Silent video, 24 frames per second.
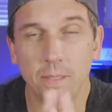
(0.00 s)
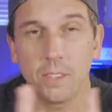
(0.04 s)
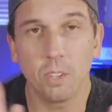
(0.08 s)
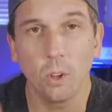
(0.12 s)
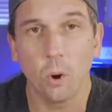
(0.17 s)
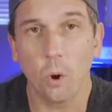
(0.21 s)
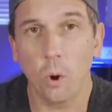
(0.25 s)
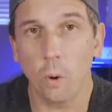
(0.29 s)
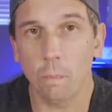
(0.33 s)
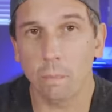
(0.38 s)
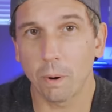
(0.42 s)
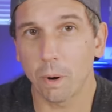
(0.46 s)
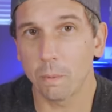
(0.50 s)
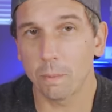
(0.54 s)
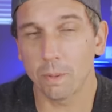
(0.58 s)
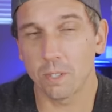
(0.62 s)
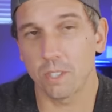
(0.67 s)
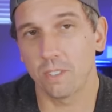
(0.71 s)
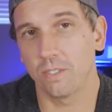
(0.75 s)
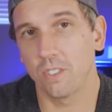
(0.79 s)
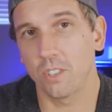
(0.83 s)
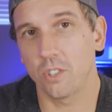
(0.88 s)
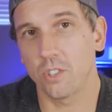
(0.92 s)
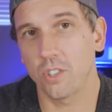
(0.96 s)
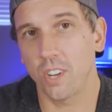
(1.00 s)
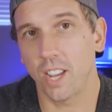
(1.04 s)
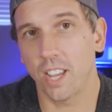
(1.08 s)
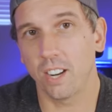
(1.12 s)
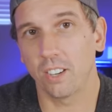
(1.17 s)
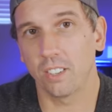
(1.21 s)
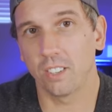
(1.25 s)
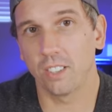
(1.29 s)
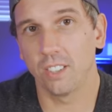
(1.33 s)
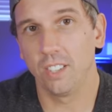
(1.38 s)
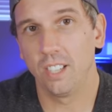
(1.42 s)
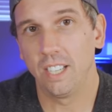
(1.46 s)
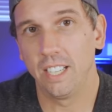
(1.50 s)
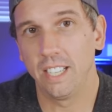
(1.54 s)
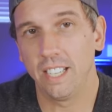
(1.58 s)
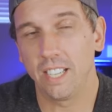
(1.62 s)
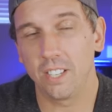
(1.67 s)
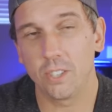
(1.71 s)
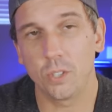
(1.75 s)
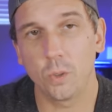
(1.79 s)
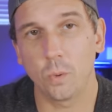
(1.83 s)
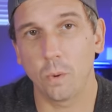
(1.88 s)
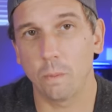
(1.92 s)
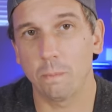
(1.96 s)
I mean, the whole purpose of this channel
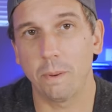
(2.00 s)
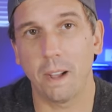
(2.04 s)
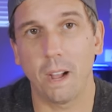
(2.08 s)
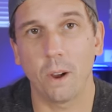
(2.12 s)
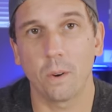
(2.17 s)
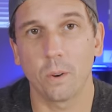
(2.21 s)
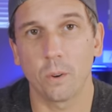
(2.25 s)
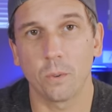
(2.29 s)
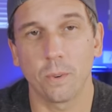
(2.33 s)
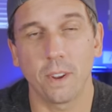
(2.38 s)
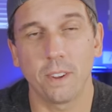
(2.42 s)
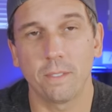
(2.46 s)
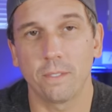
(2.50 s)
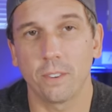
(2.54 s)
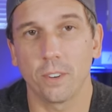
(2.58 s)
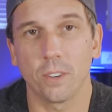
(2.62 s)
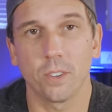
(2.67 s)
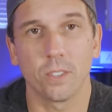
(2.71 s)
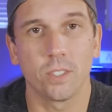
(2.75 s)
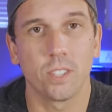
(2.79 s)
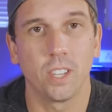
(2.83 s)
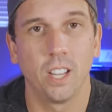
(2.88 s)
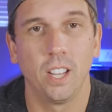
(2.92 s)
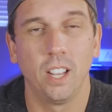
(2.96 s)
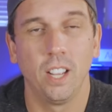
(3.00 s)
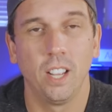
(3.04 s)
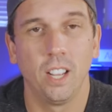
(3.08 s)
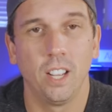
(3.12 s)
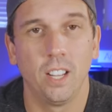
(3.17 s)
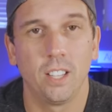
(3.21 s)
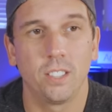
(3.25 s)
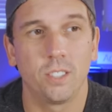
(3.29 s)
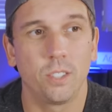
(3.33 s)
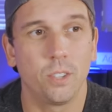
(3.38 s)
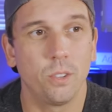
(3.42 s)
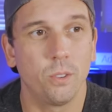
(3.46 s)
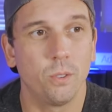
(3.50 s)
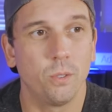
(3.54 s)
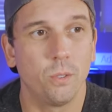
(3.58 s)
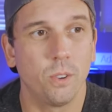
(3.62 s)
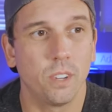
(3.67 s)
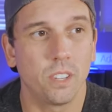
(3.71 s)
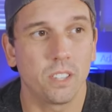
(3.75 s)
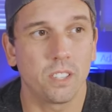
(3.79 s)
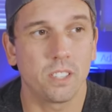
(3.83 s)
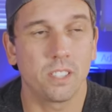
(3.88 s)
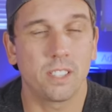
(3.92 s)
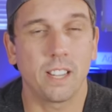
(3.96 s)
is to empower reefers to
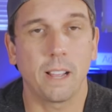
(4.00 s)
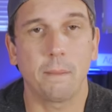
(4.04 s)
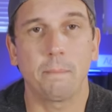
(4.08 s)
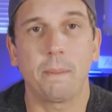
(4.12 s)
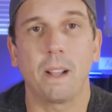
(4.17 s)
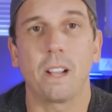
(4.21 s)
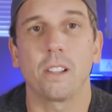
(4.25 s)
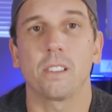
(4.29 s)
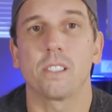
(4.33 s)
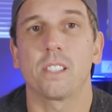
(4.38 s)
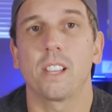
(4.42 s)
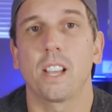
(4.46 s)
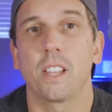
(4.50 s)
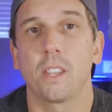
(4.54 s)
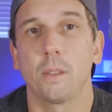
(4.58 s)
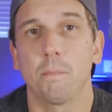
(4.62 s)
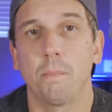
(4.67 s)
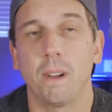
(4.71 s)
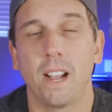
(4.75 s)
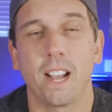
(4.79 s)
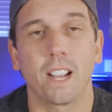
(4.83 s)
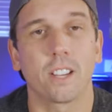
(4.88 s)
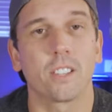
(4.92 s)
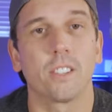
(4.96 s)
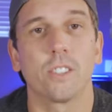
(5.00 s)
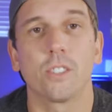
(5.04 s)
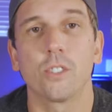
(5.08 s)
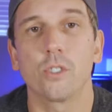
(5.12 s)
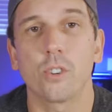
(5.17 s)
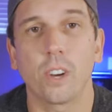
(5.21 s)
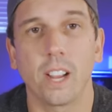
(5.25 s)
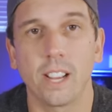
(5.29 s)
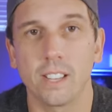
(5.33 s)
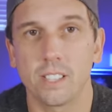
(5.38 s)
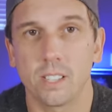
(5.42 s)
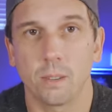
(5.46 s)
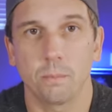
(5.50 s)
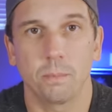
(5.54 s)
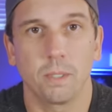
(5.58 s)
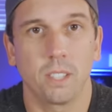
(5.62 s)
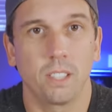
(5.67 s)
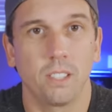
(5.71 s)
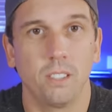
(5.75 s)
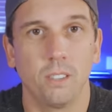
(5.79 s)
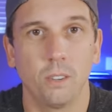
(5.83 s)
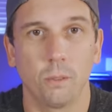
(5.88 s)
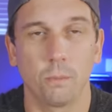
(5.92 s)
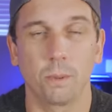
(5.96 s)
step outside the box and try
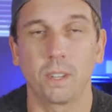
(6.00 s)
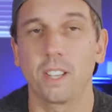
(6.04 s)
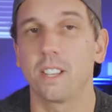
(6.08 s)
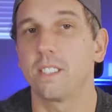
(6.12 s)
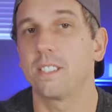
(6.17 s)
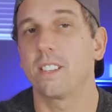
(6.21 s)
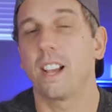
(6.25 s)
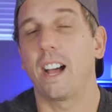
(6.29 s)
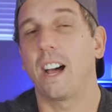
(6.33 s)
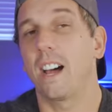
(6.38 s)
something new. Because